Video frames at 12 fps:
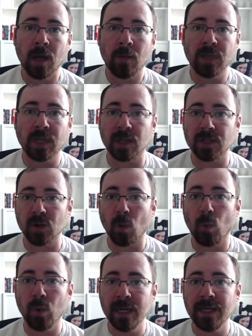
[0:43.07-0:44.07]
because
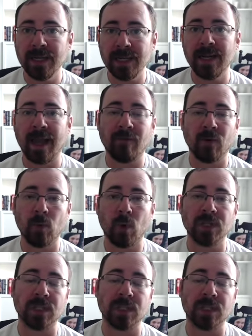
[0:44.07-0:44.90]
we need everyone